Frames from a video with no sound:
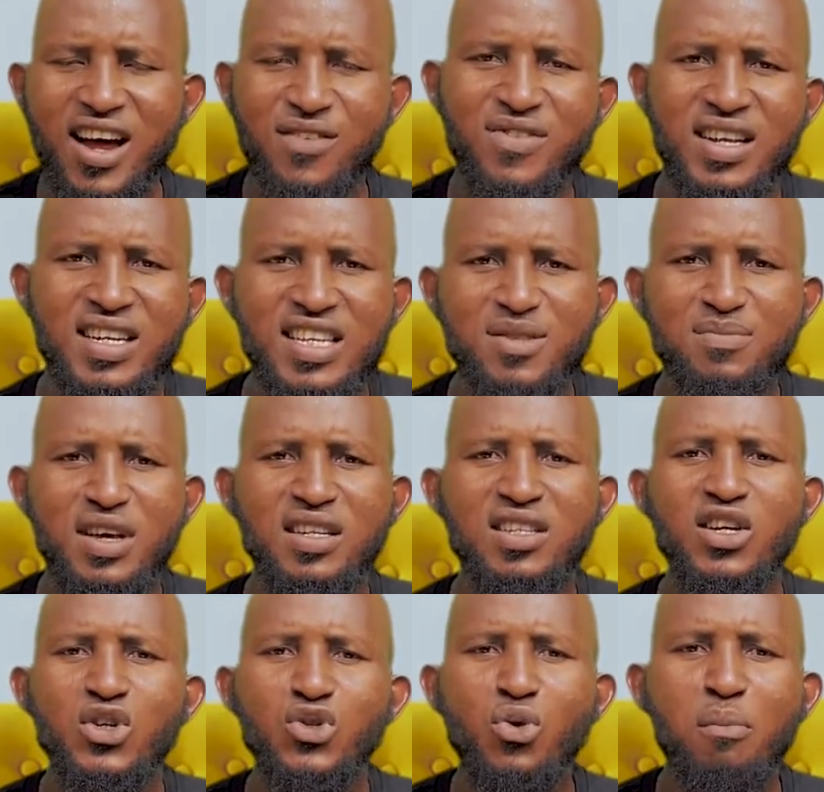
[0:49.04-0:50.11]
advertisement
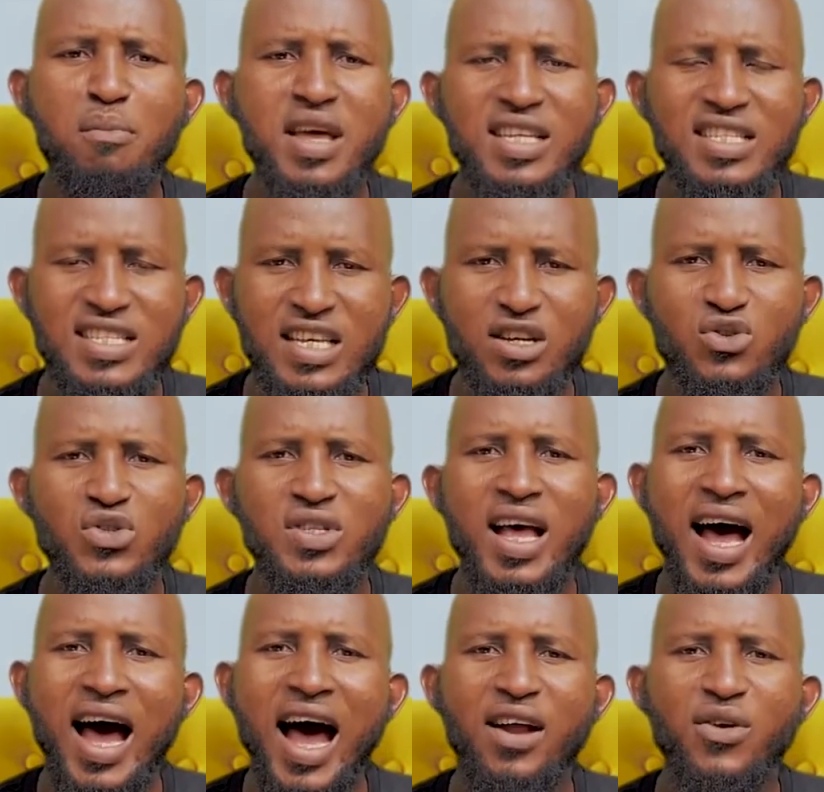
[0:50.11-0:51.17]
to make sales
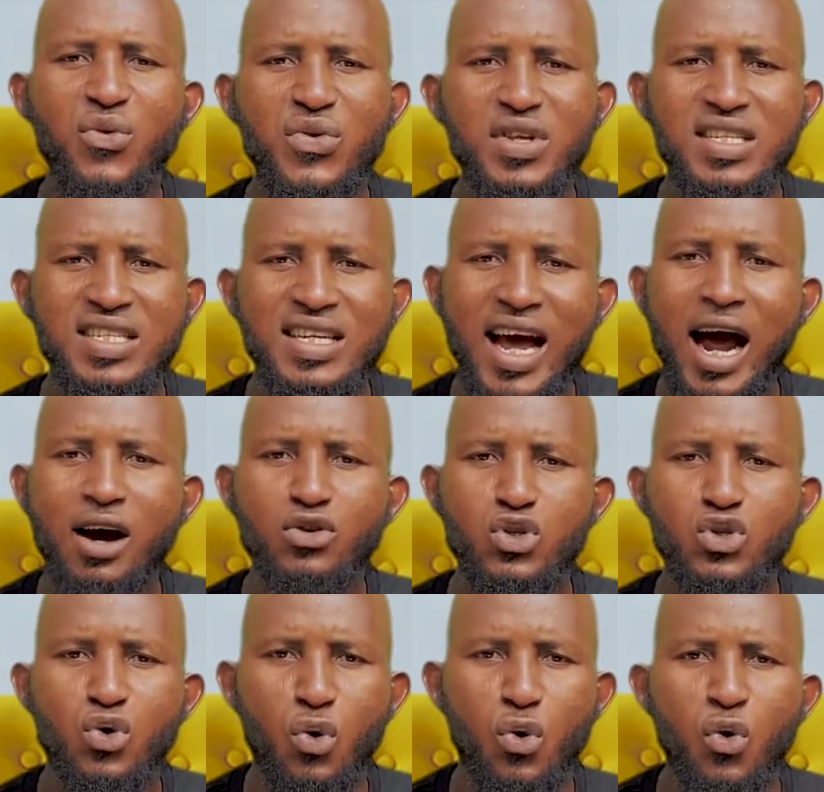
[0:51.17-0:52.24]
and reach out
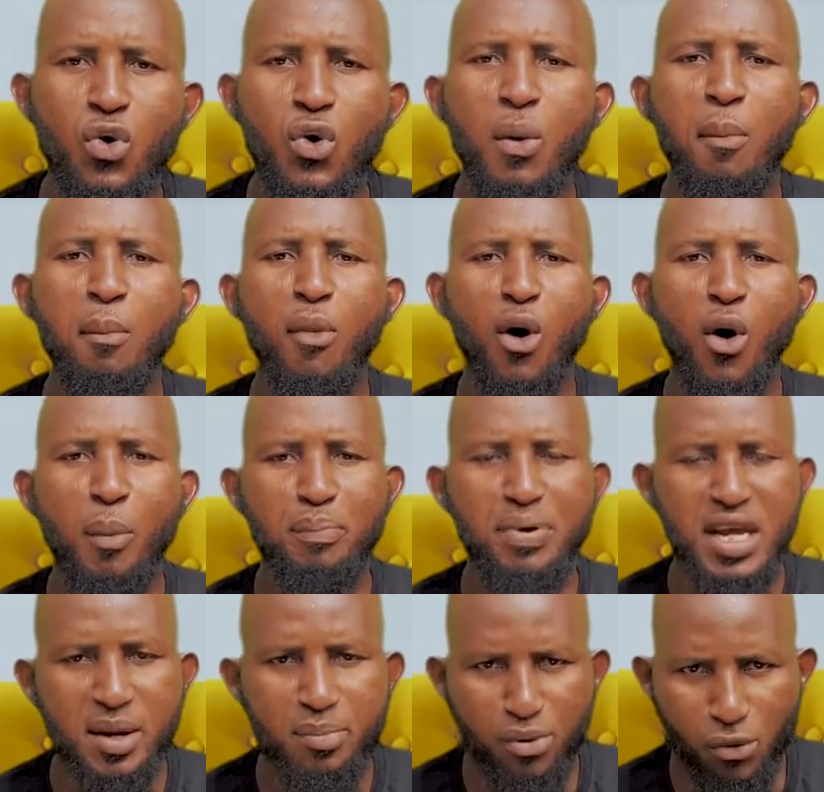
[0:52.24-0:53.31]
to more
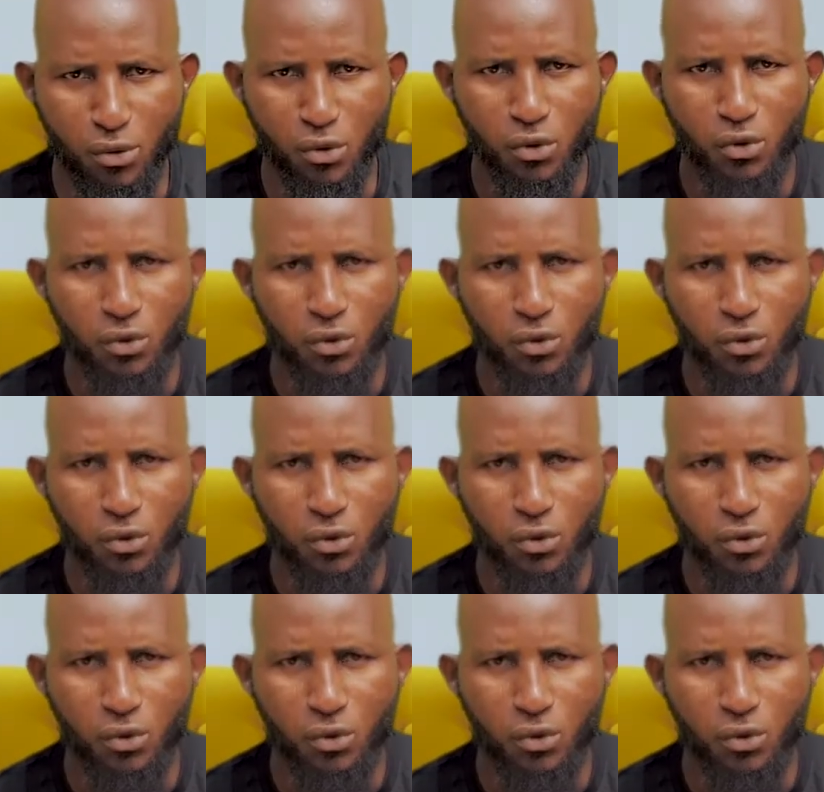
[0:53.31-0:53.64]
people.